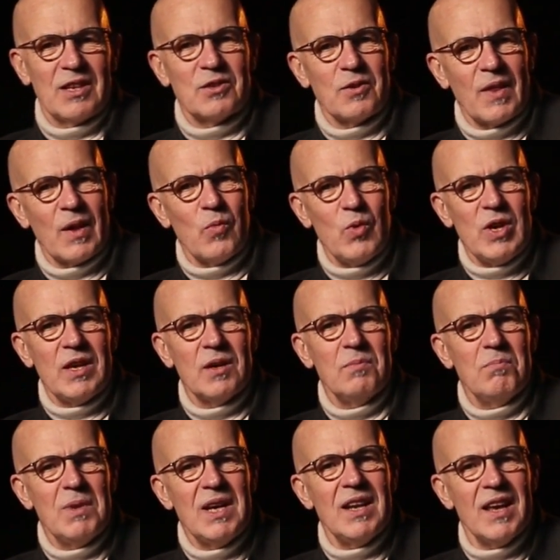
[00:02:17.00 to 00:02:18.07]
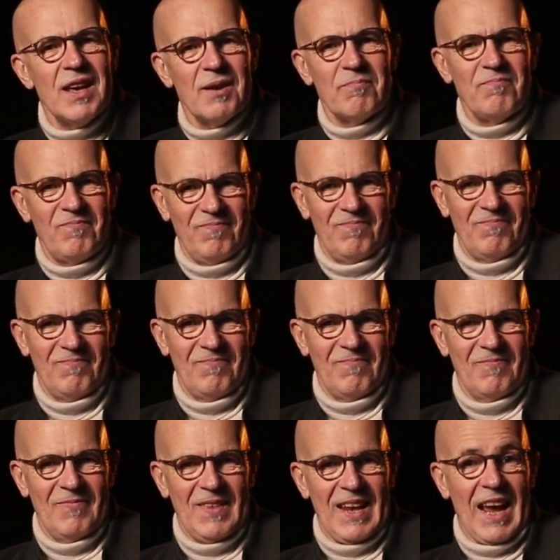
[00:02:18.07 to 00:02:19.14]
is so that we can meet Him
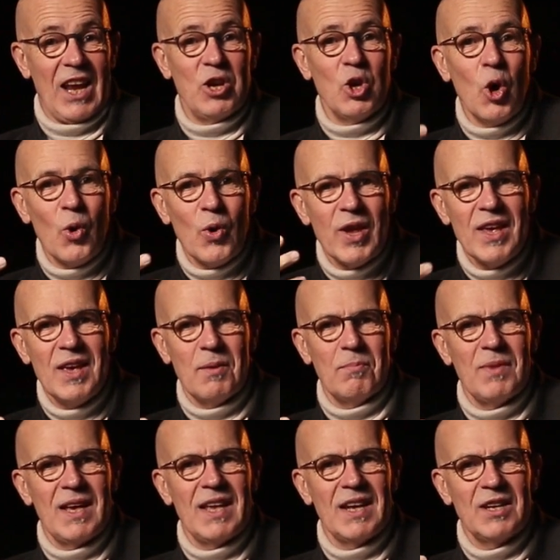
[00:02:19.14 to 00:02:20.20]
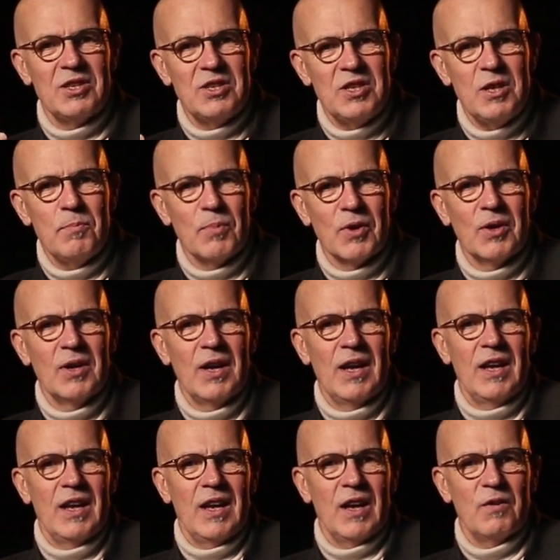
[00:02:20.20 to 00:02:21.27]
and know Him in a deeper
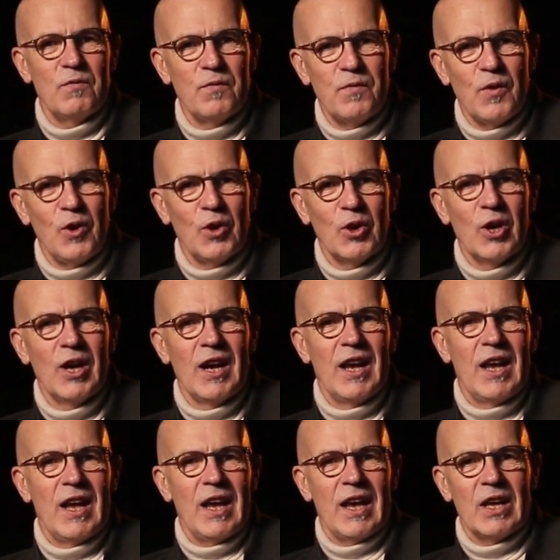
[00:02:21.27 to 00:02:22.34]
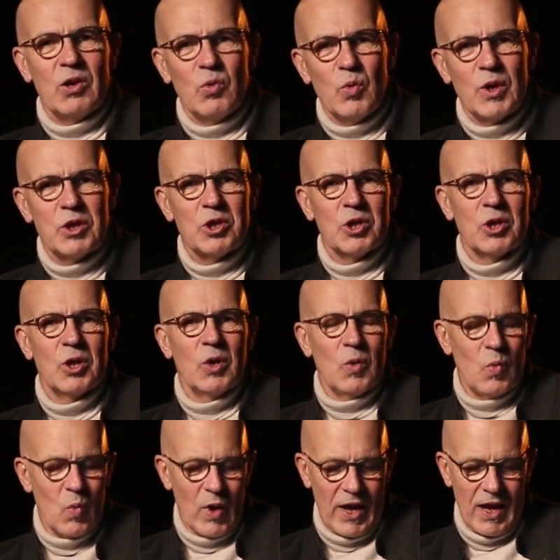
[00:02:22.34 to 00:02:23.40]
and fuller and richer
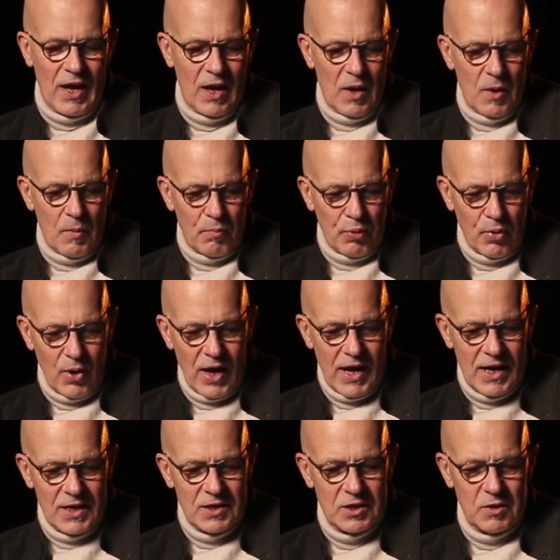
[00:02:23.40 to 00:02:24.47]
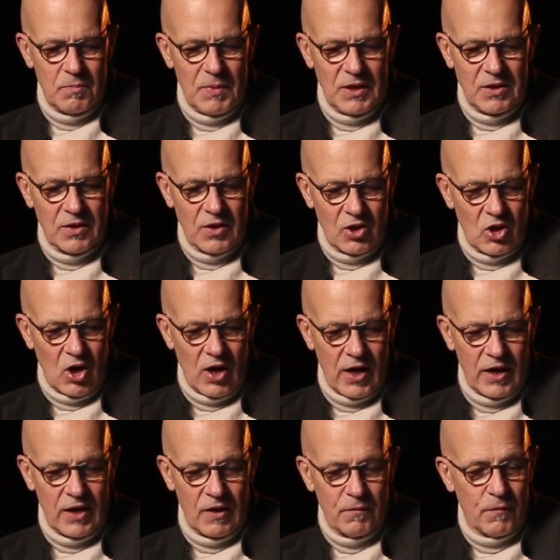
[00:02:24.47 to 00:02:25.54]
way. Praise be to the
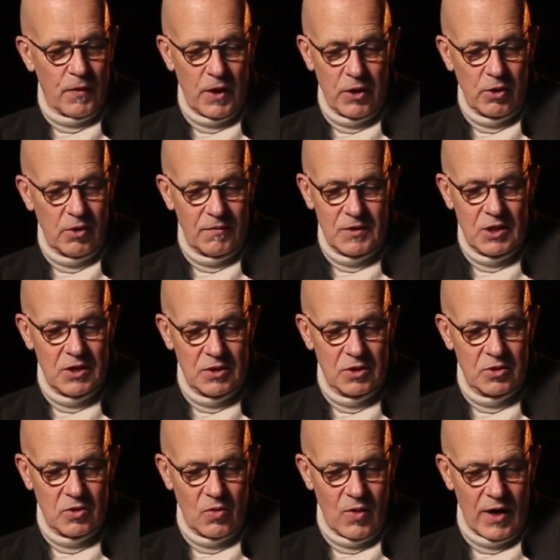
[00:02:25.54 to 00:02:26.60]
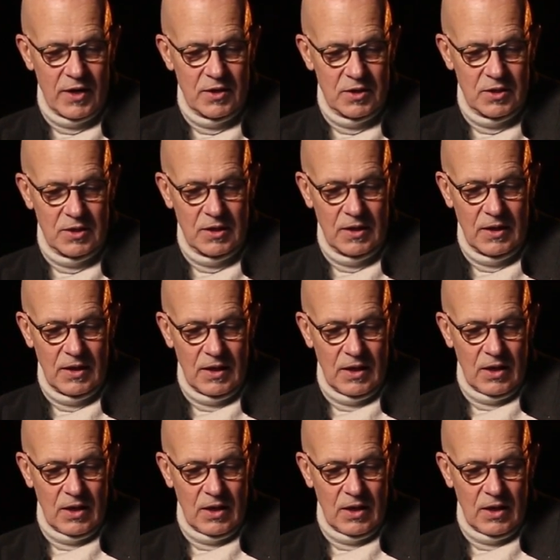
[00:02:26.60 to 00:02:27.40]
God and Father of Jesus Christ,